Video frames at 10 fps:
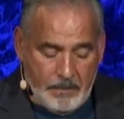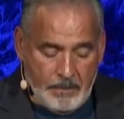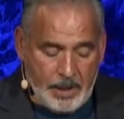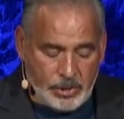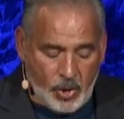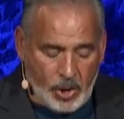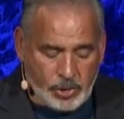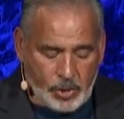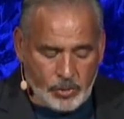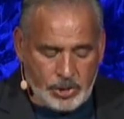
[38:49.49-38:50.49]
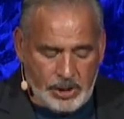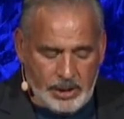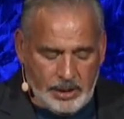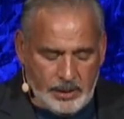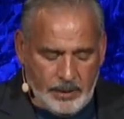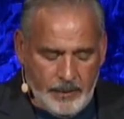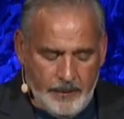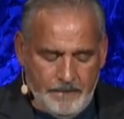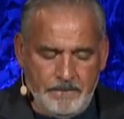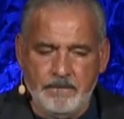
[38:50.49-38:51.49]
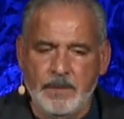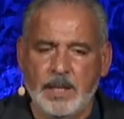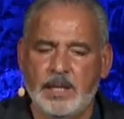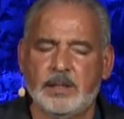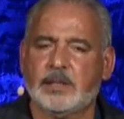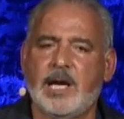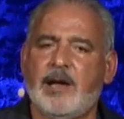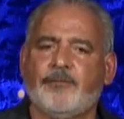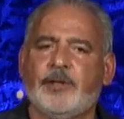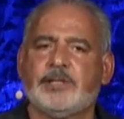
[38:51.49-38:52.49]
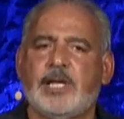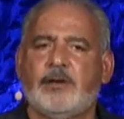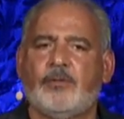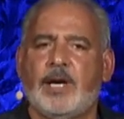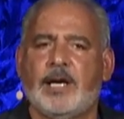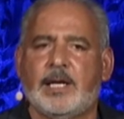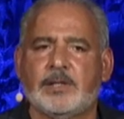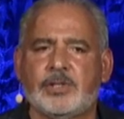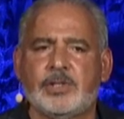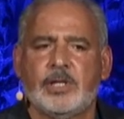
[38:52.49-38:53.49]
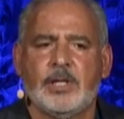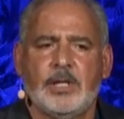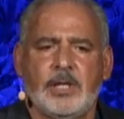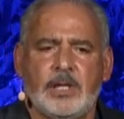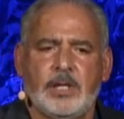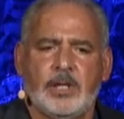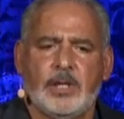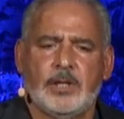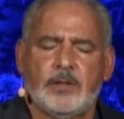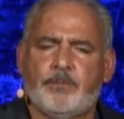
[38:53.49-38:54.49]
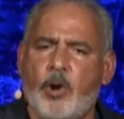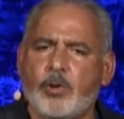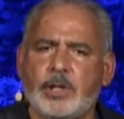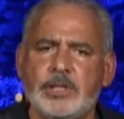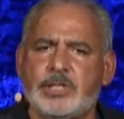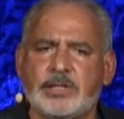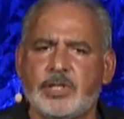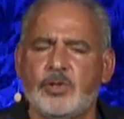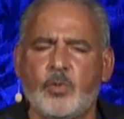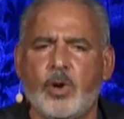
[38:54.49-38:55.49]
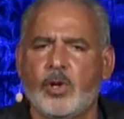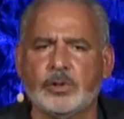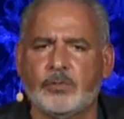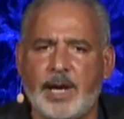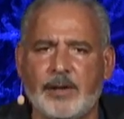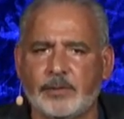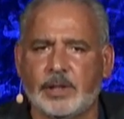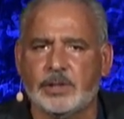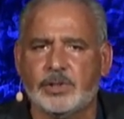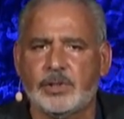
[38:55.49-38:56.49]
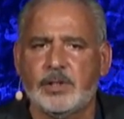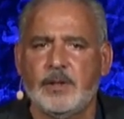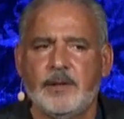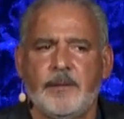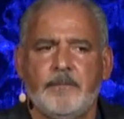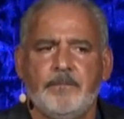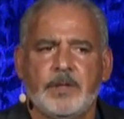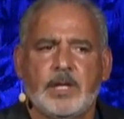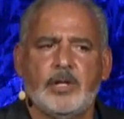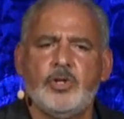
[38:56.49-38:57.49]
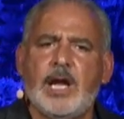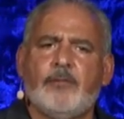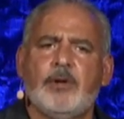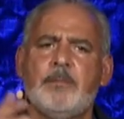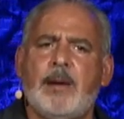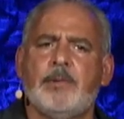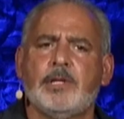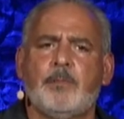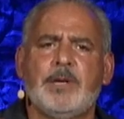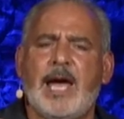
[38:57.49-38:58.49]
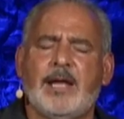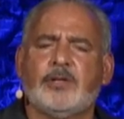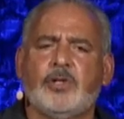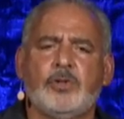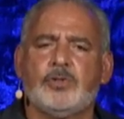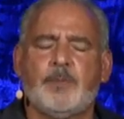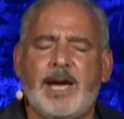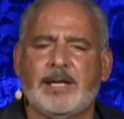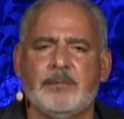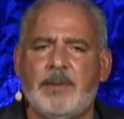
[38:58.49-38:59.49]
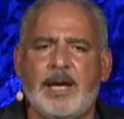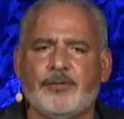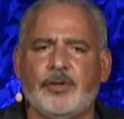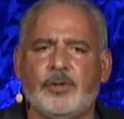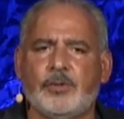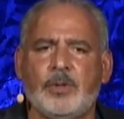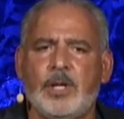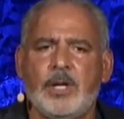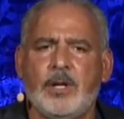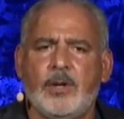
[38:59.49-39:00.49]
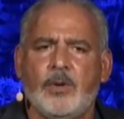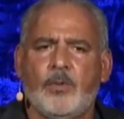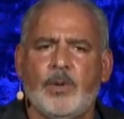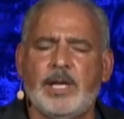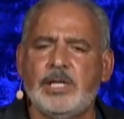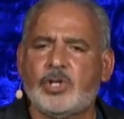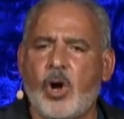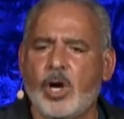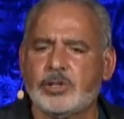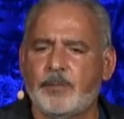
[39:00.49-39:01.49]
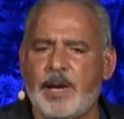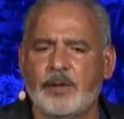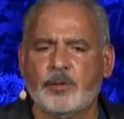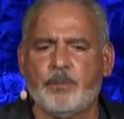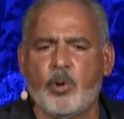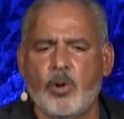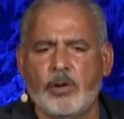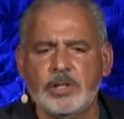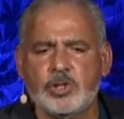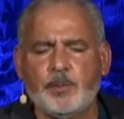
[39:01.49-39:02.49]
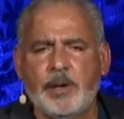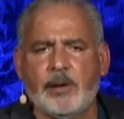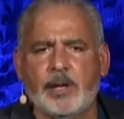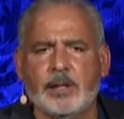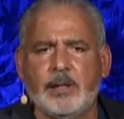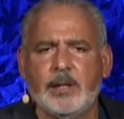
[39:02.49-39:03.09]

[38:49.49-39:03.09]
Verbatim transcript: But it's also seen in the conflicts that arise, the brokenness that's in the world around us. Can you not remember the Beatitudes back in Matthew when he talks about the poor in spirit?